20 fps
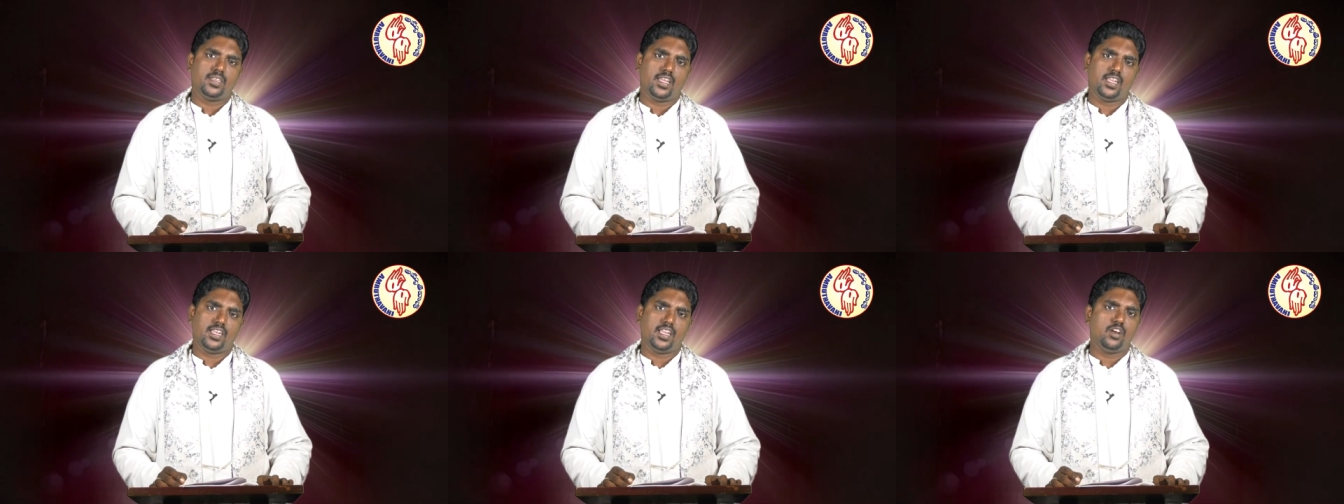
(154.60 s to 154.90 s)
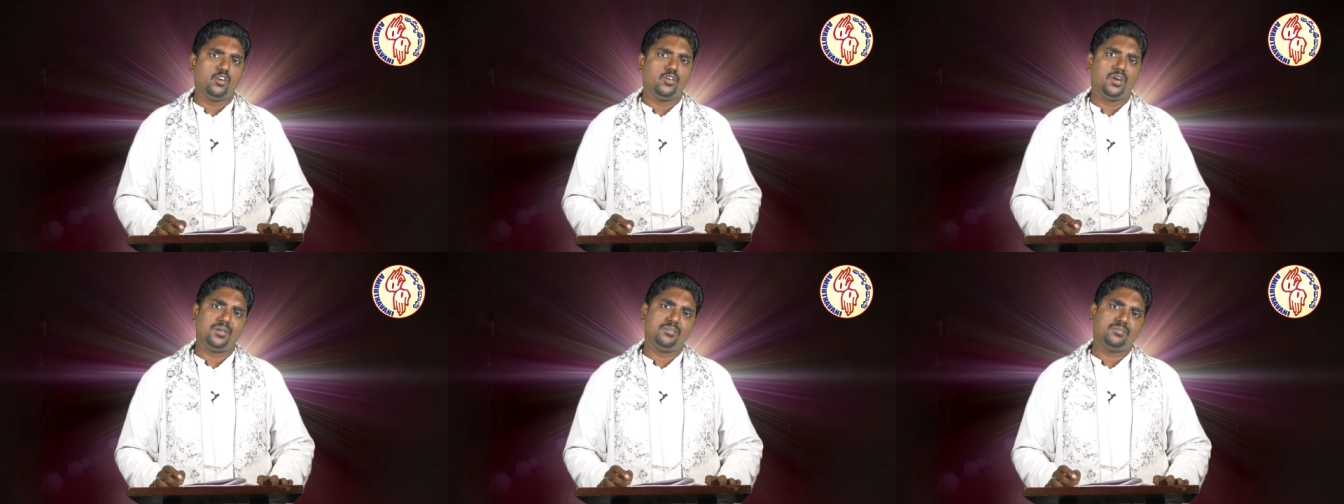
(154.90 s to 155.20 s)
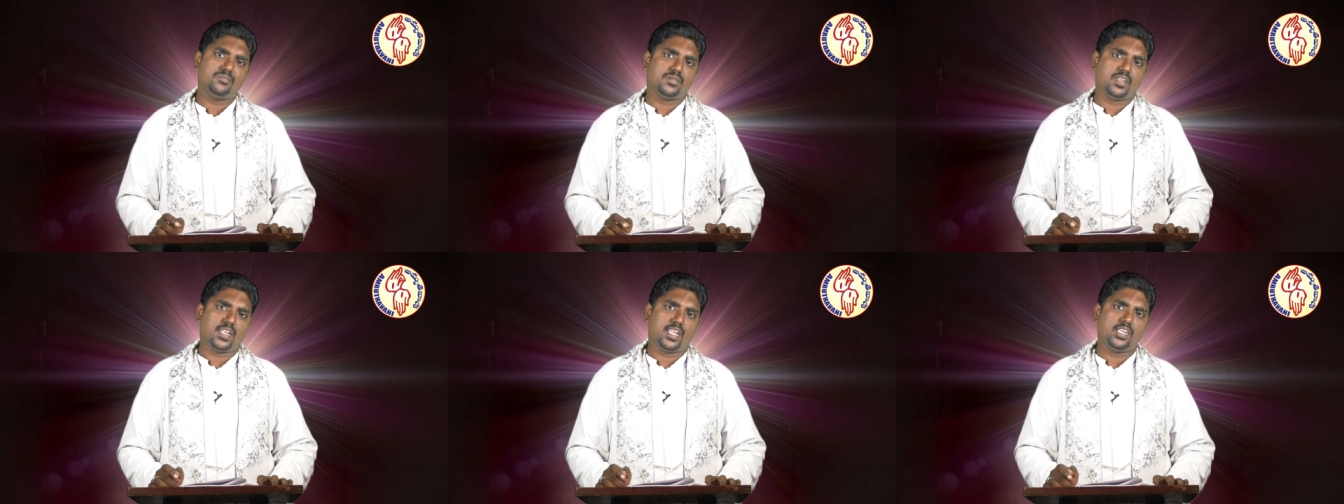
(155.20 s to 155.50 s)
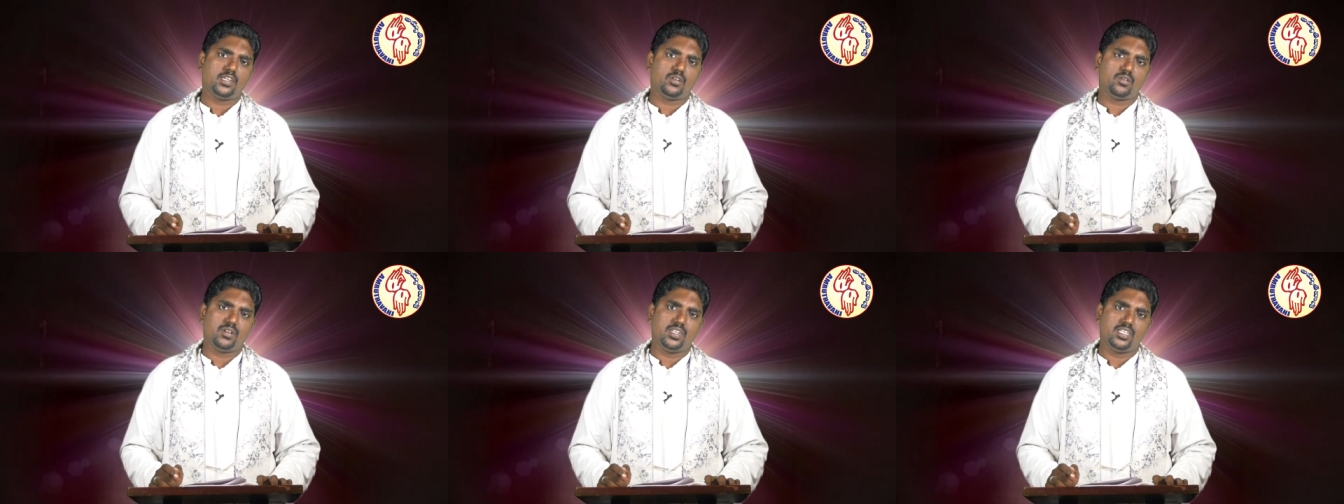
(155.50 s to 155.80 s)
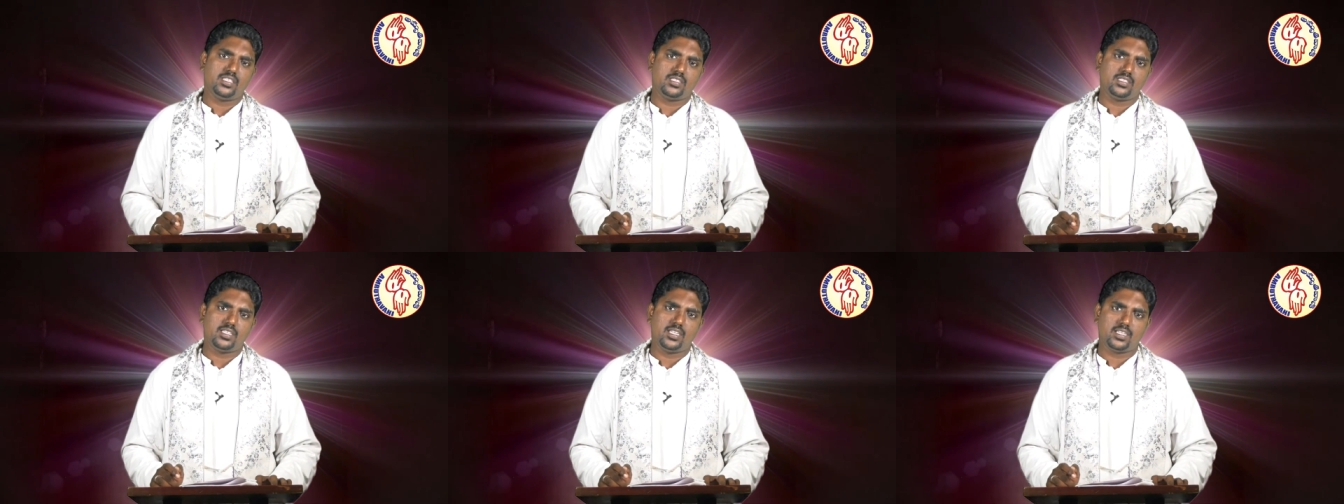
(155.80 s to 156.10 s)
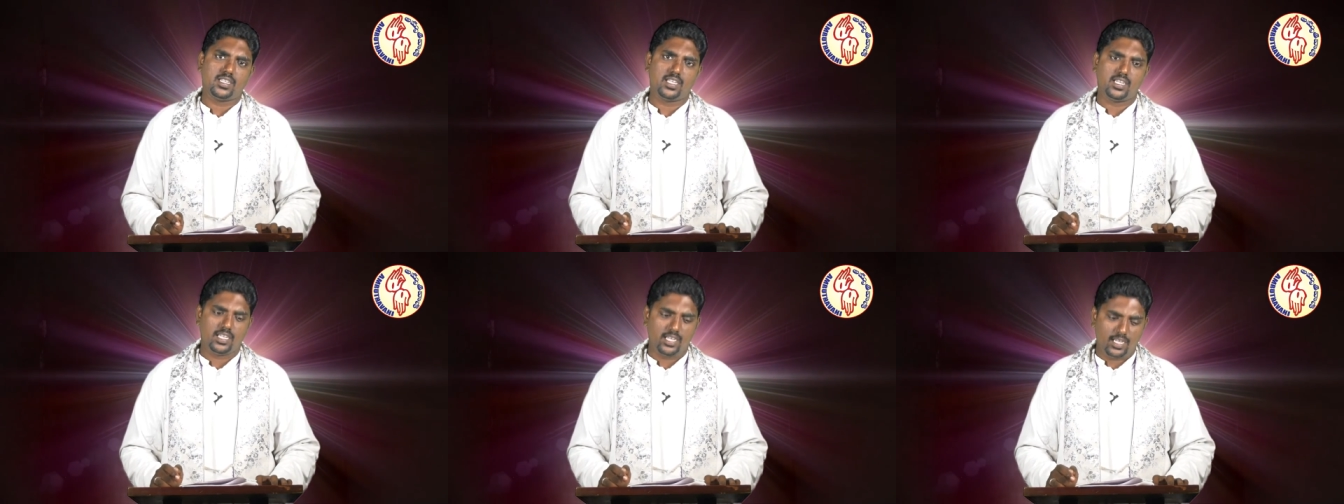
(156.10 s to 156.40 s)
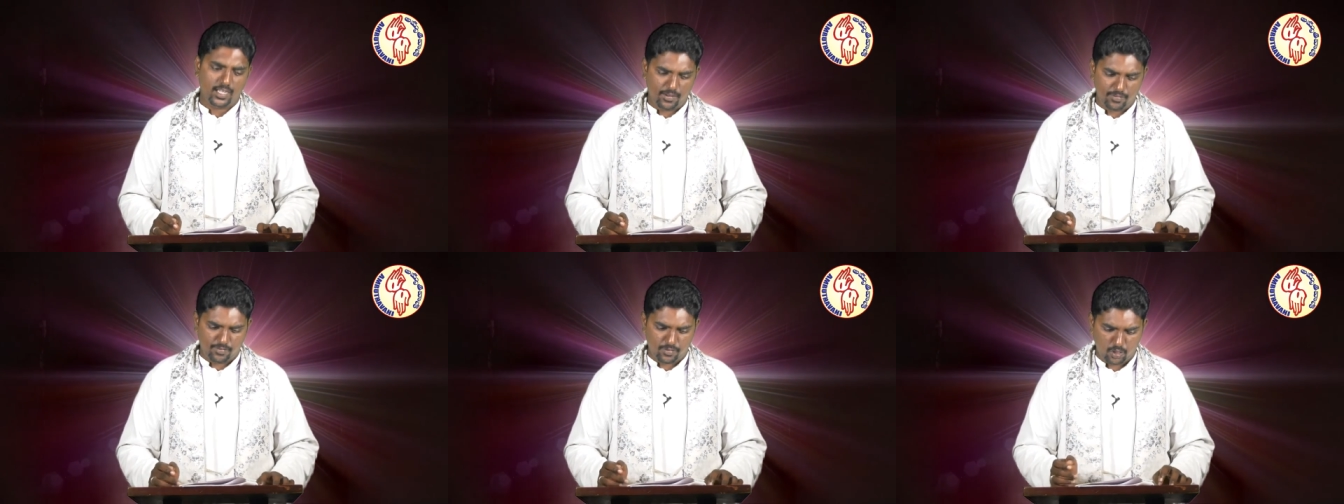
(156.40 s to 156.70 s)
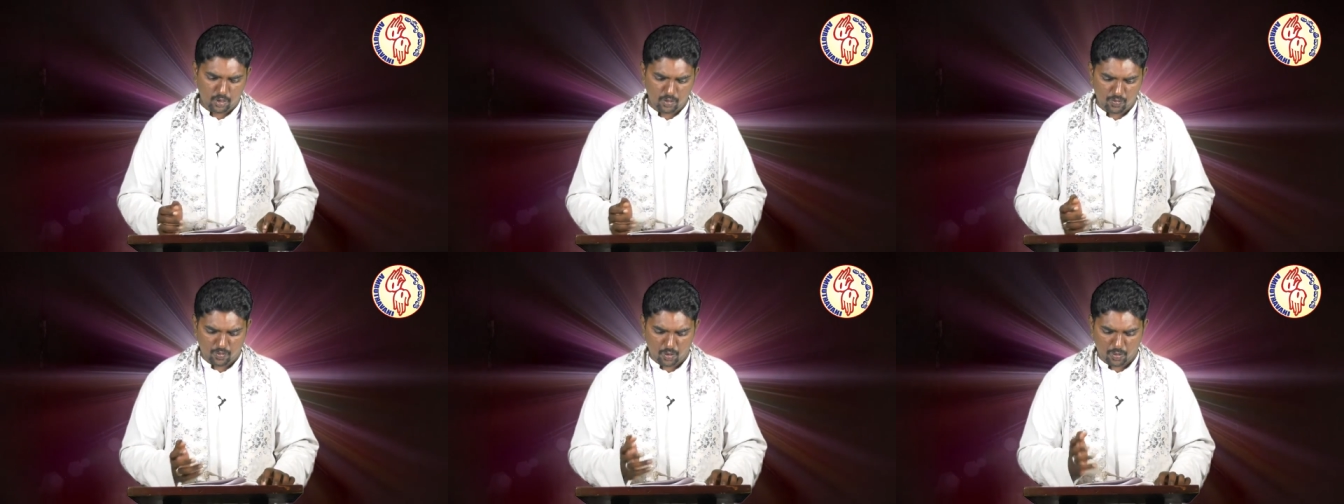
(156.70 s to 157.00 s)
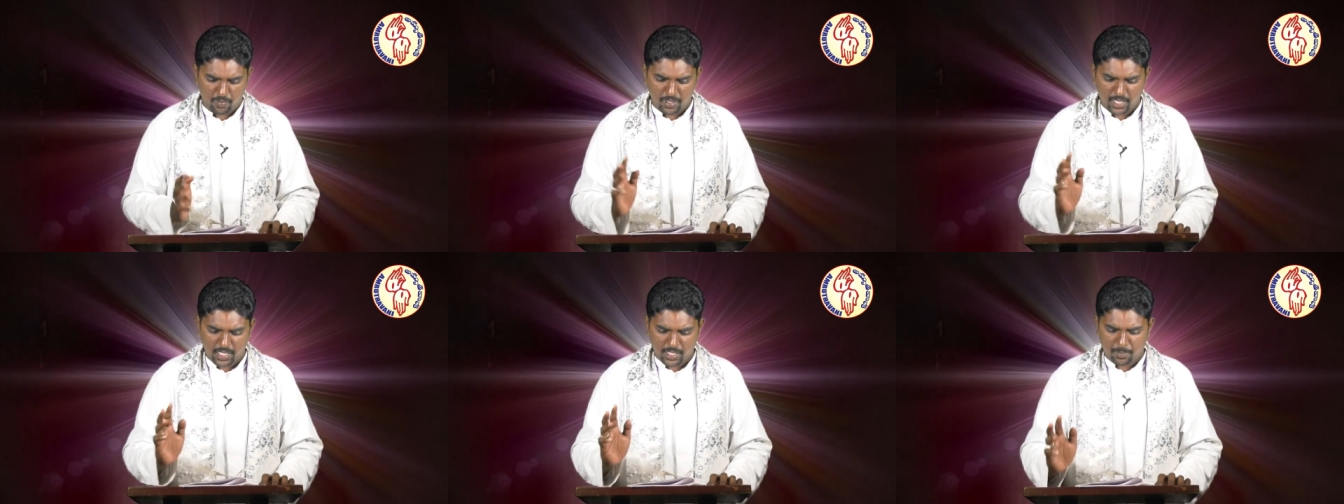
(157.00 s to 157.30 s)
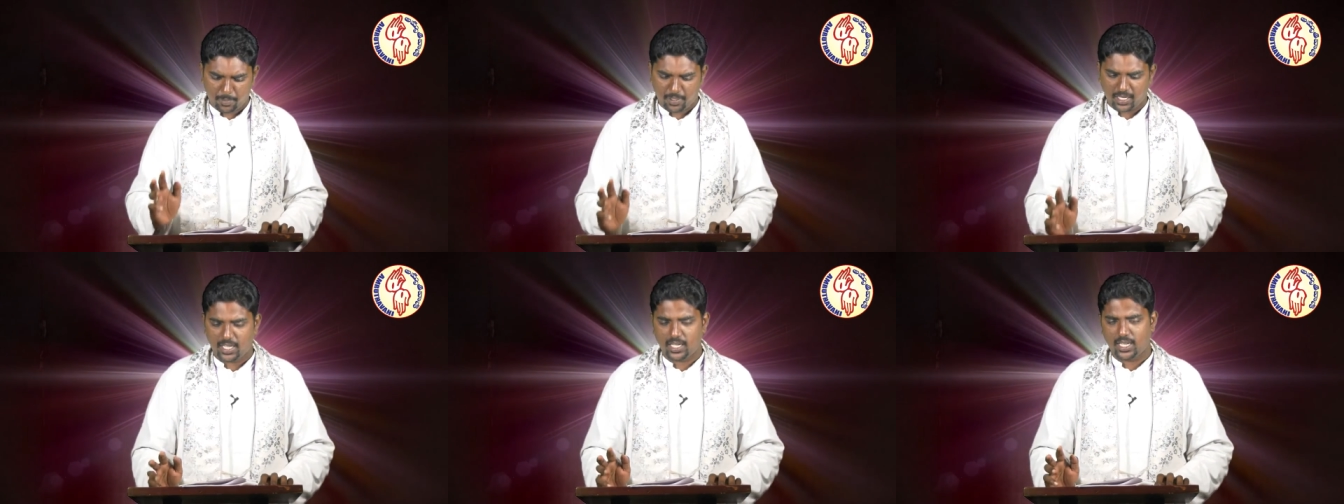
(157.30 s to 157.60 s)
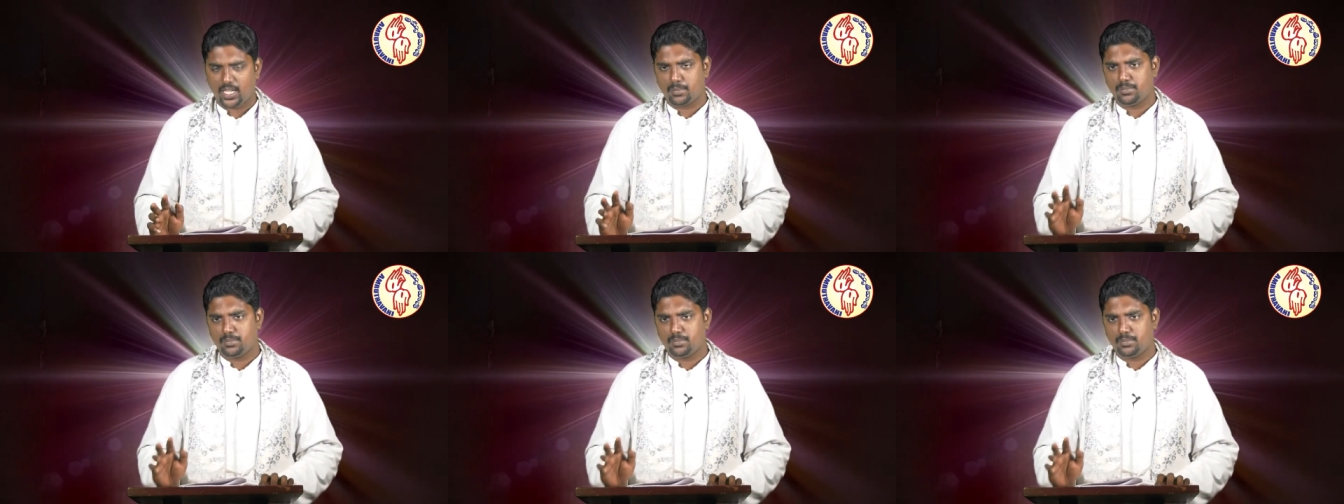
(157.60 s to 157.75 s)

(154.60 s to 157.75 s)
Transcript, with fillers: And now I am trying to reach the eternal life through formulaic prayer,